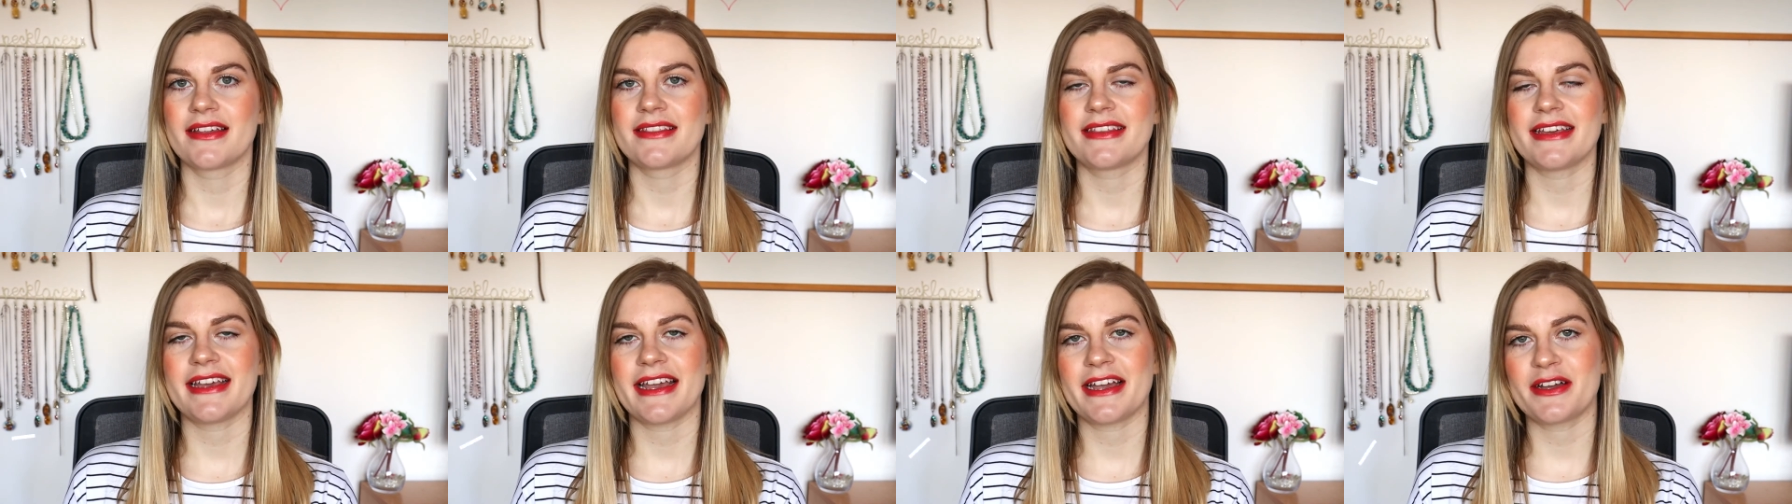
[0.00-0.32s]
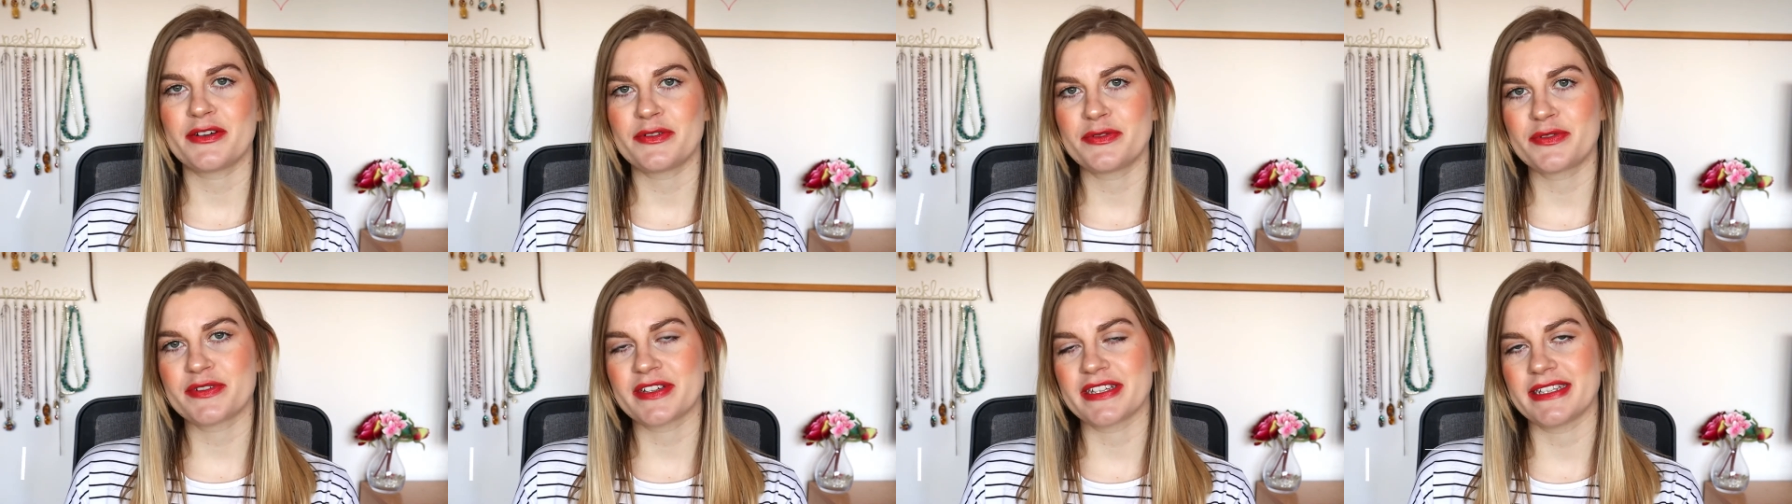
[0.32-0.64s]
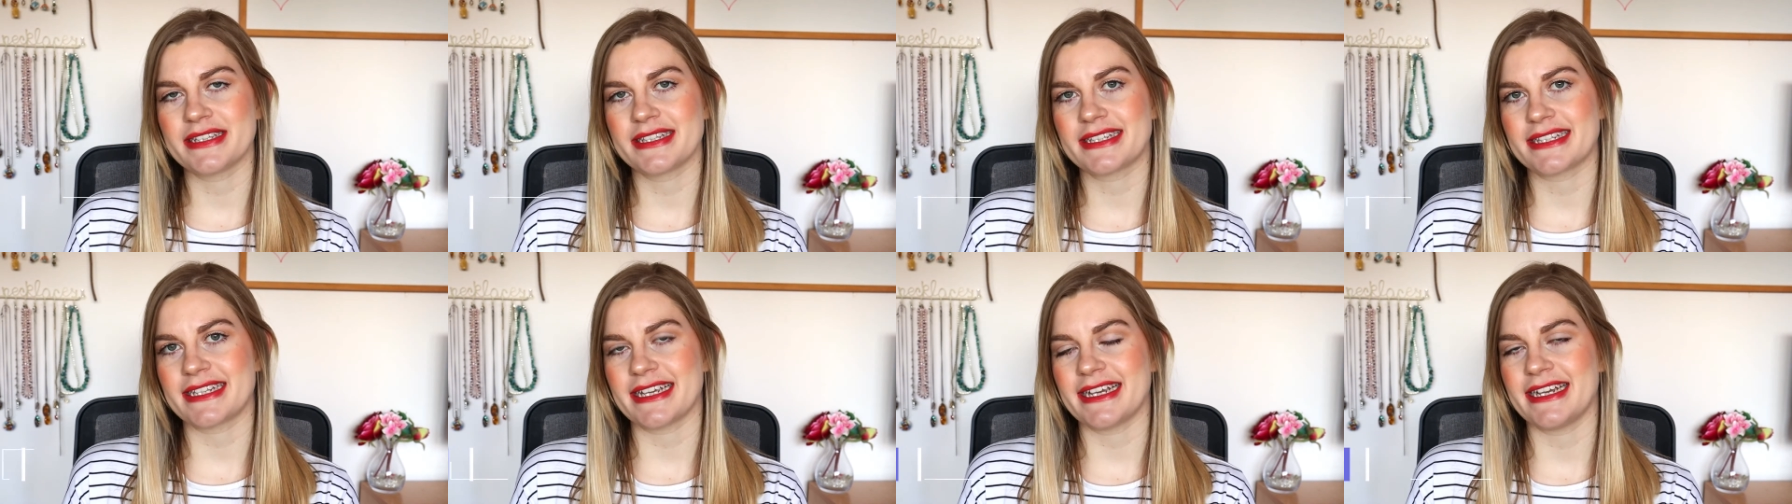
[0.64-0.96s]
The e.l.f.
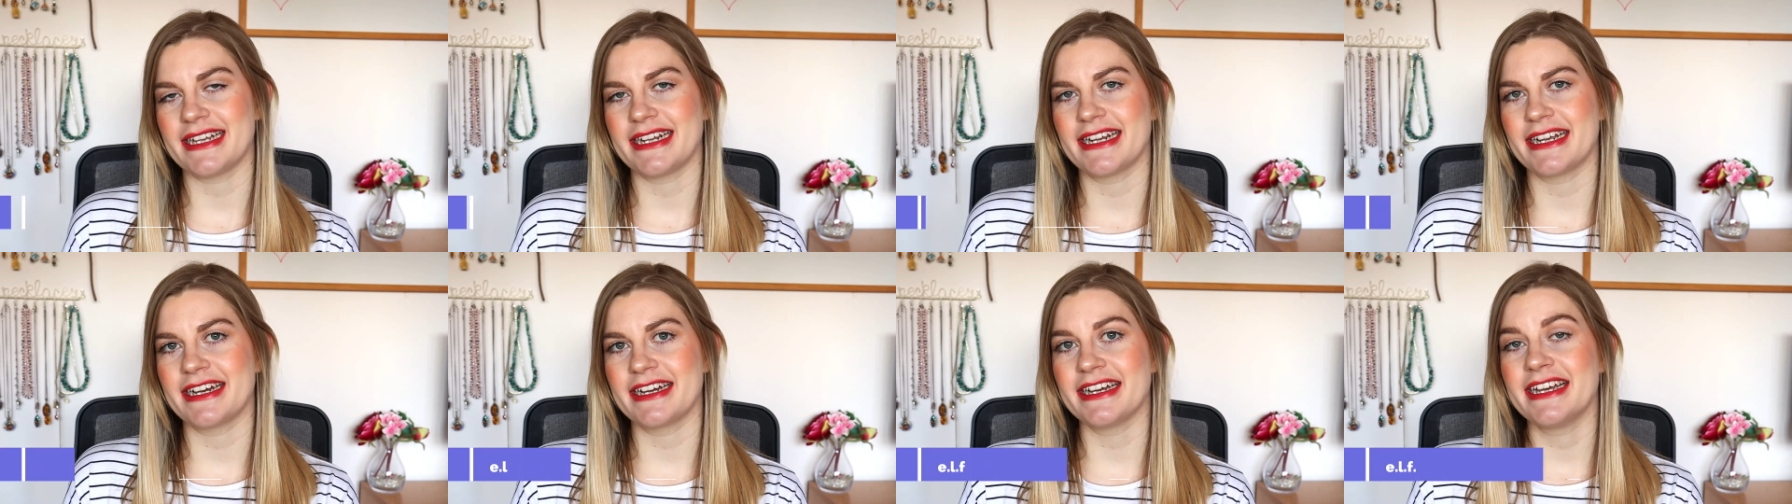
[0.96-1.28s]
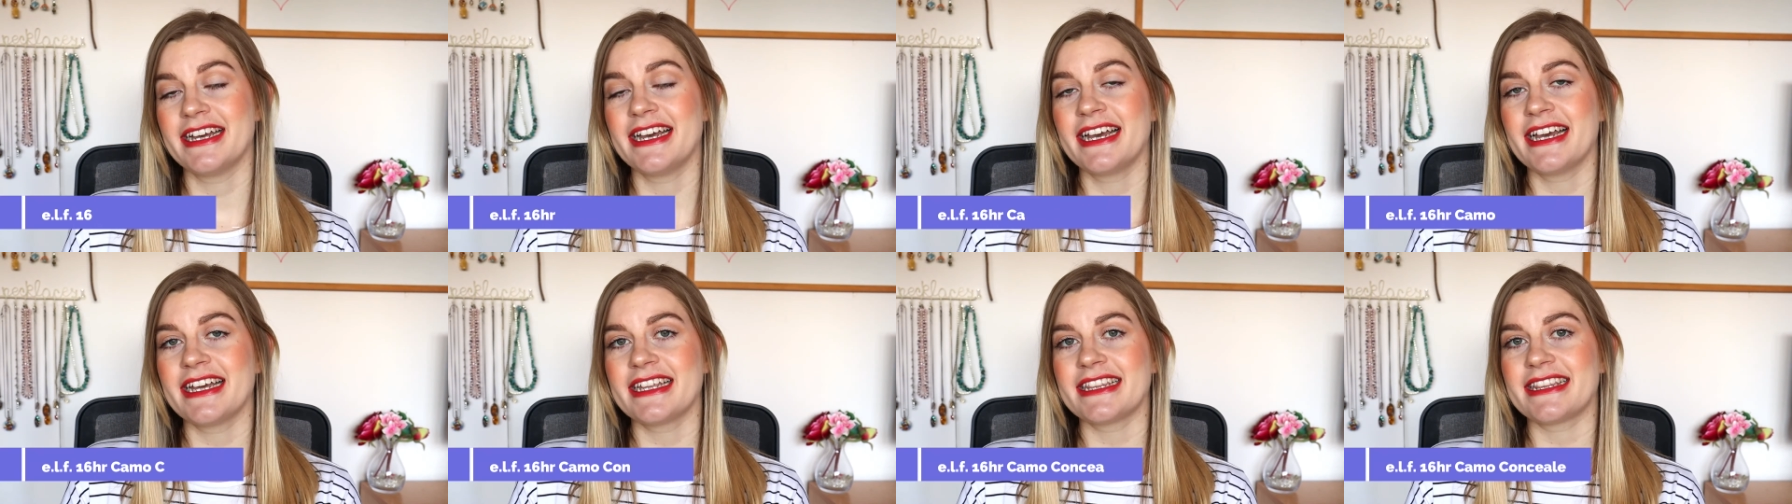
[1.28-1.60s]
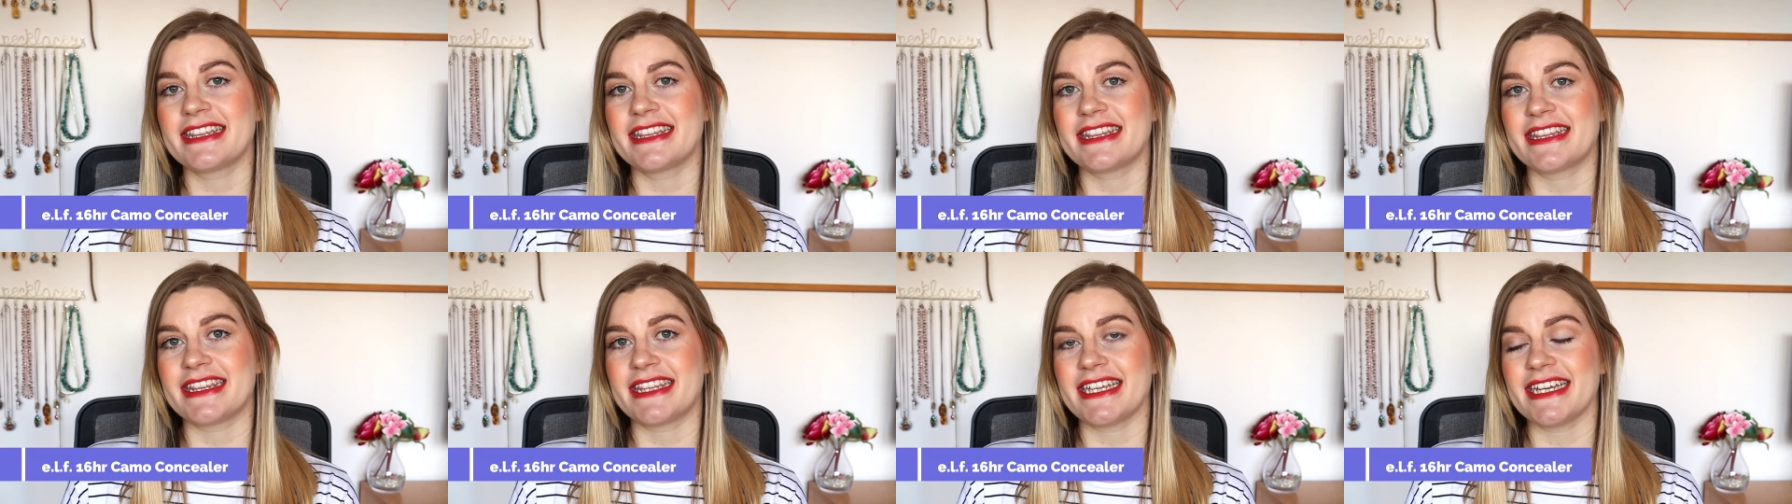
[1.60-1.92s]
Concealer.
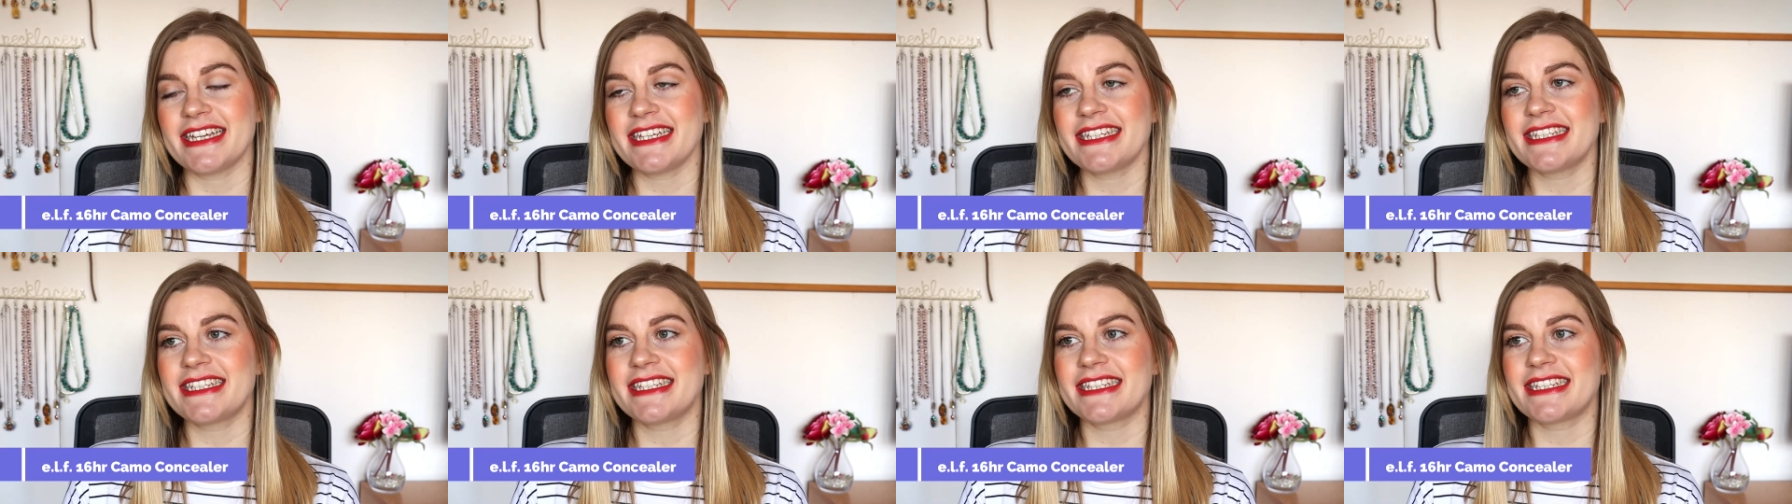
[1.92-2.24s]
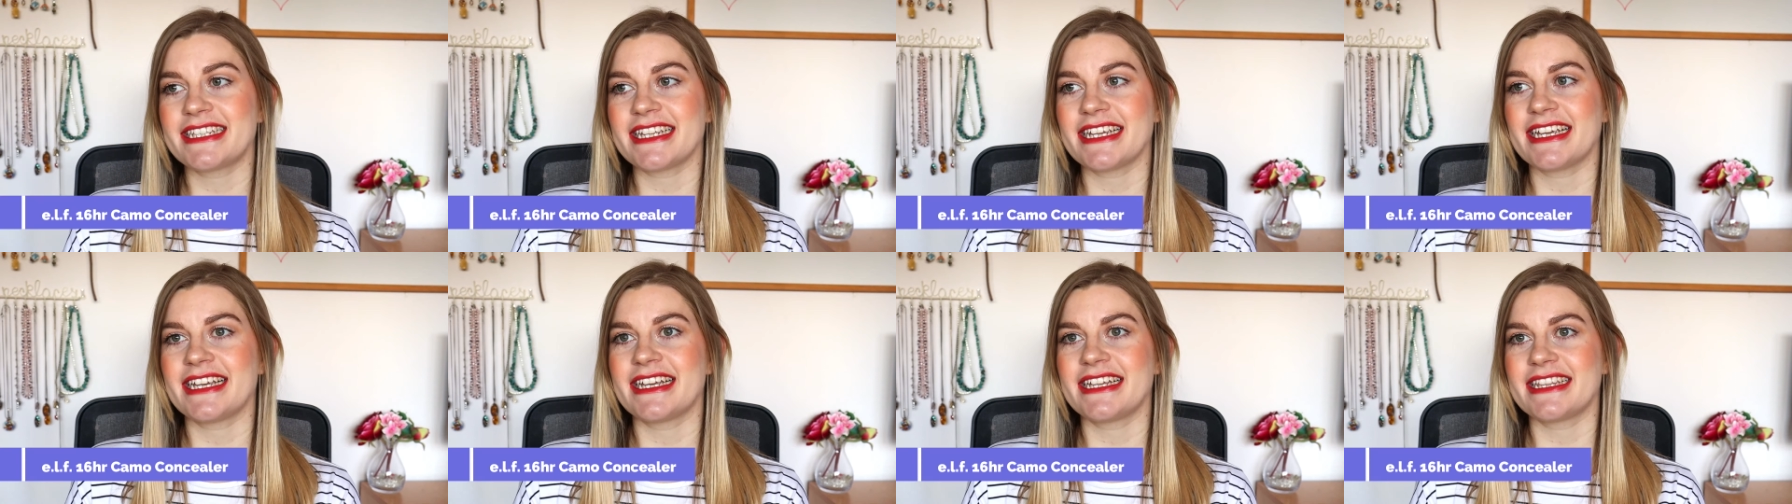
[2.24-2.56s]
This